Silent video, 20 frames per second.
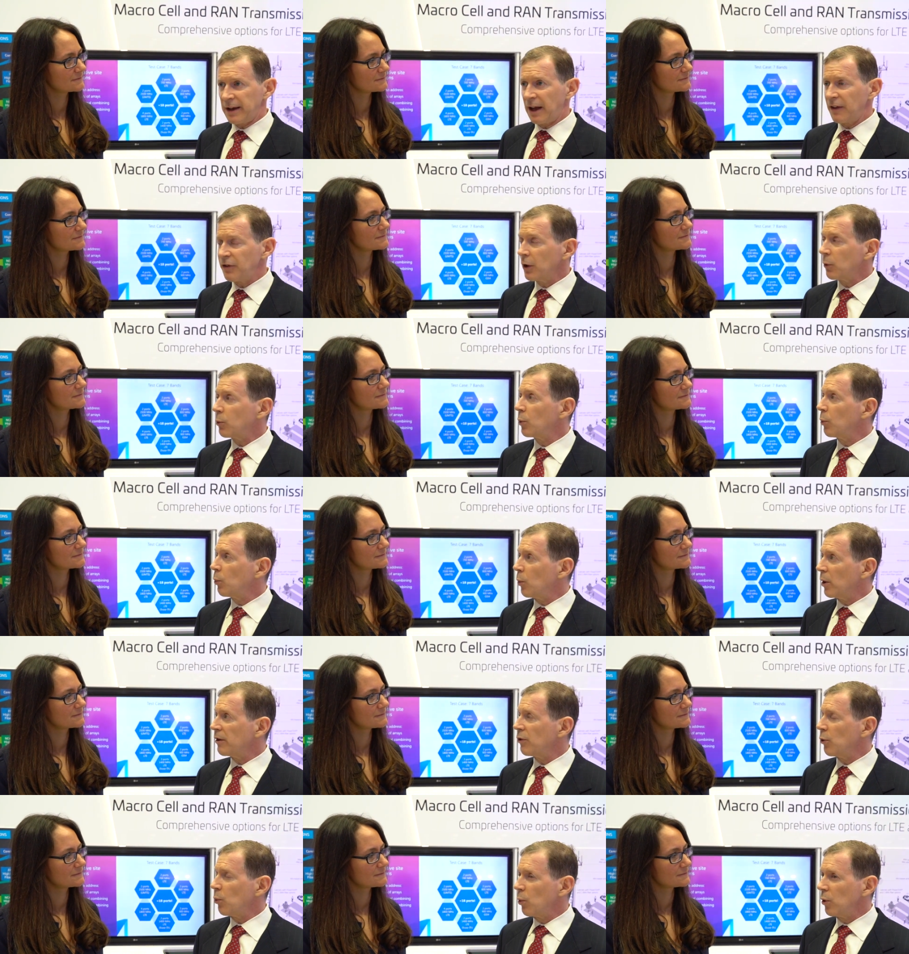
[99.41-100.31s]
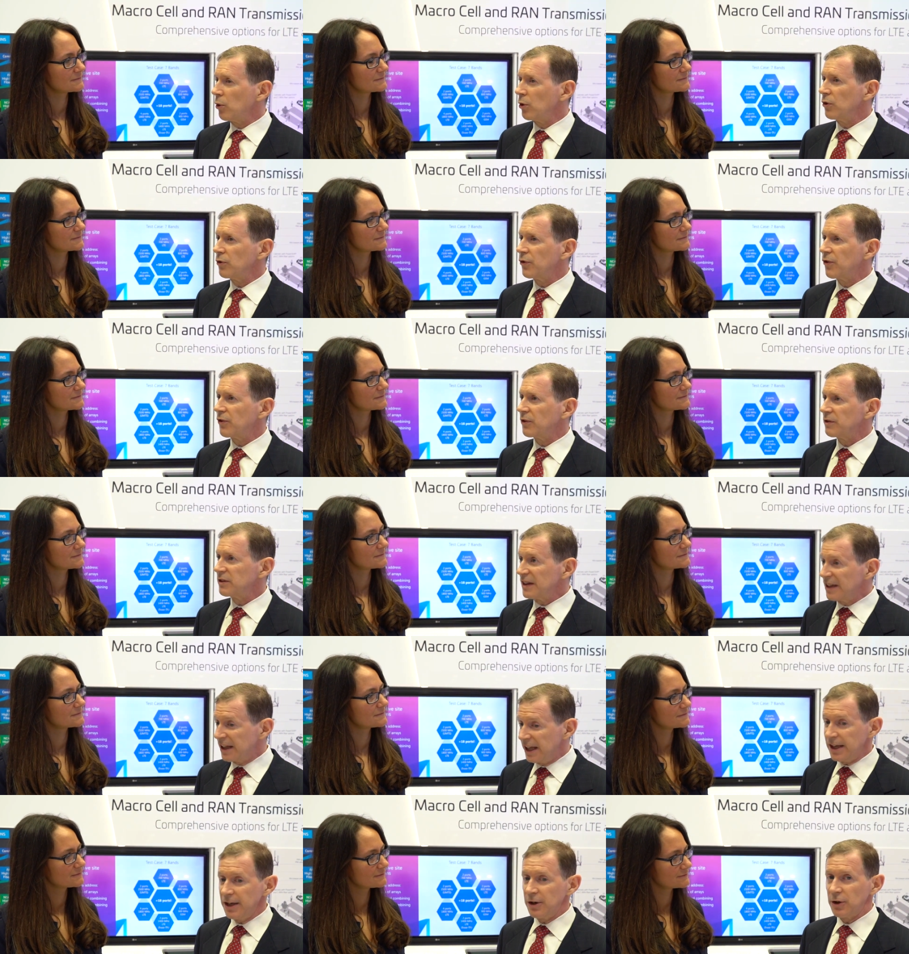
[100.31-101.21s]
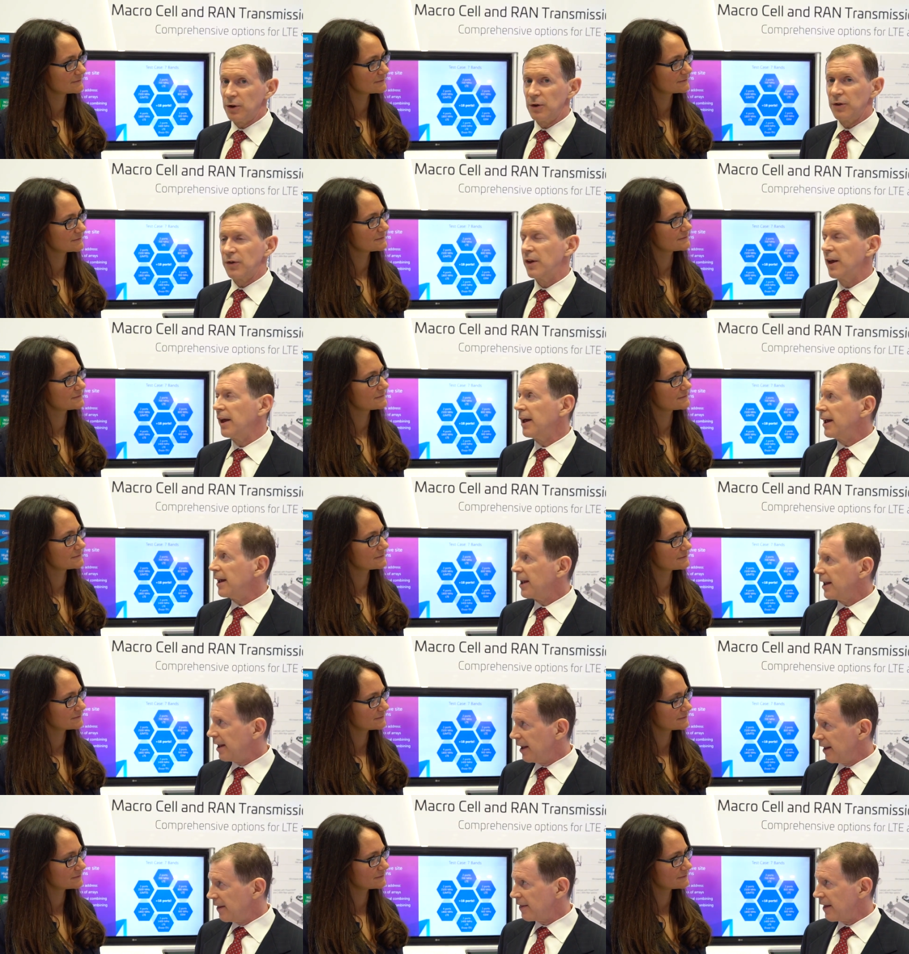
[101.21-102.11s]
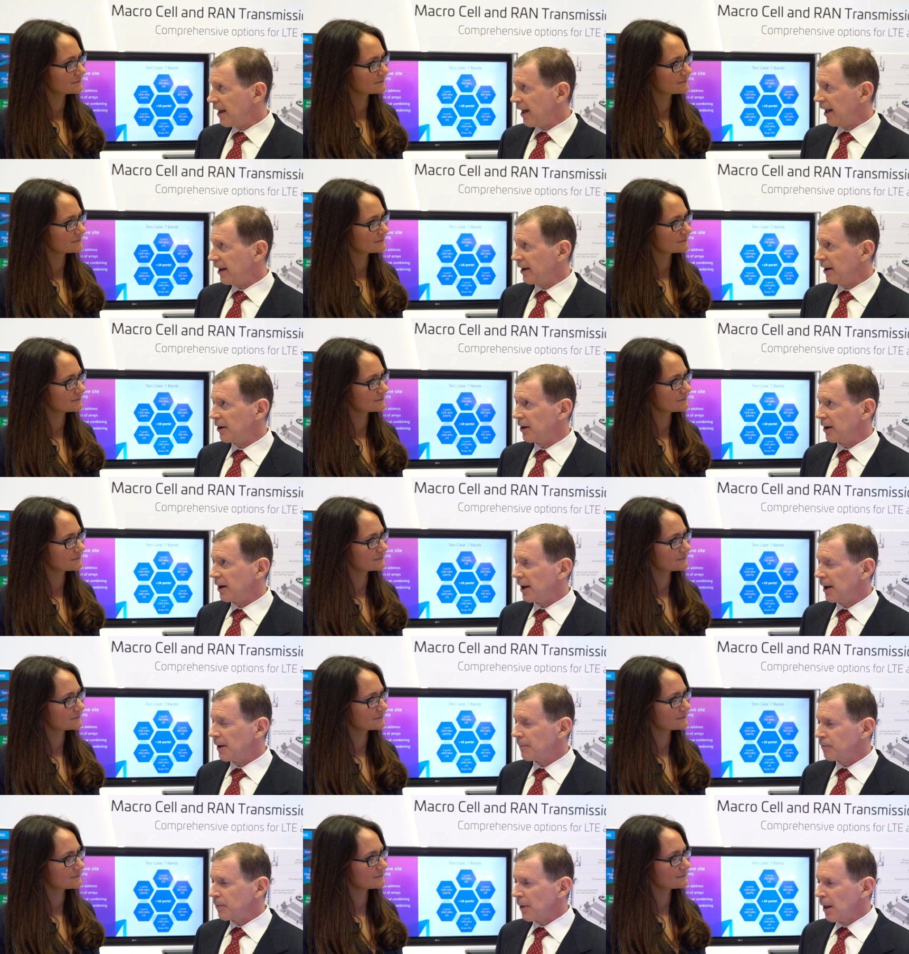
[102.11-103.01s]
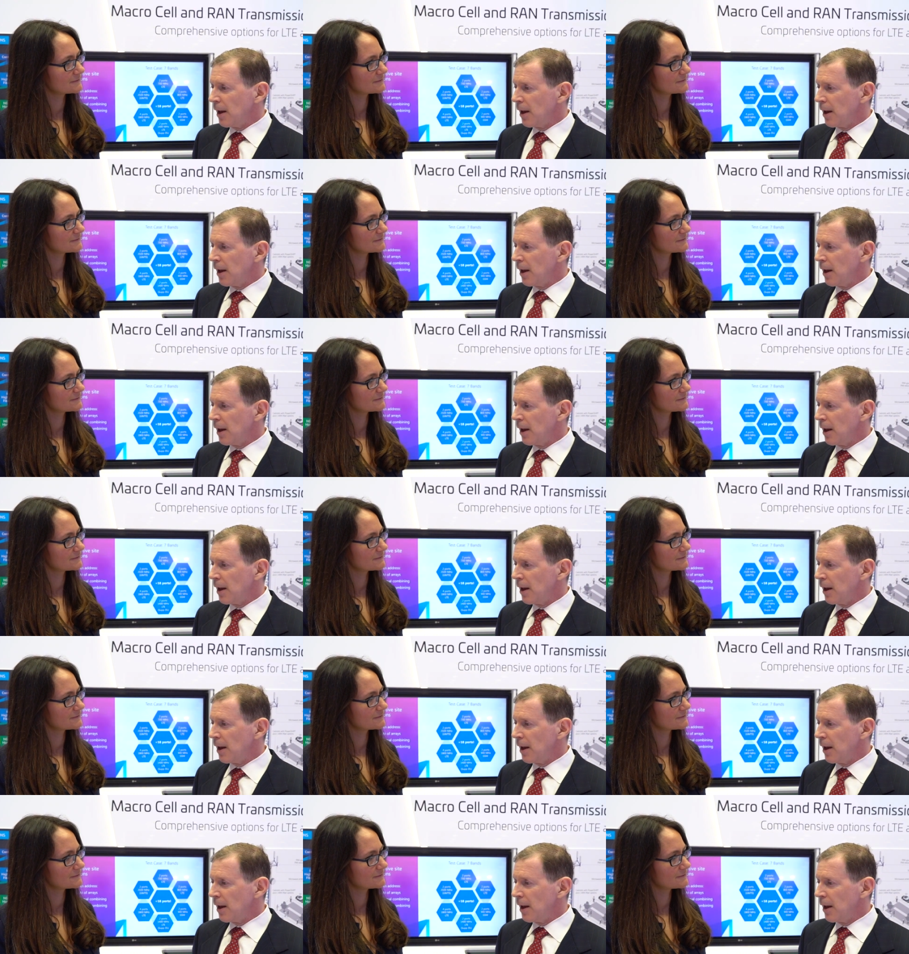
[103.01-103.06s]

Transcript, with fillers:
Speaker 1: And I think we're one of the world's leaders in that area.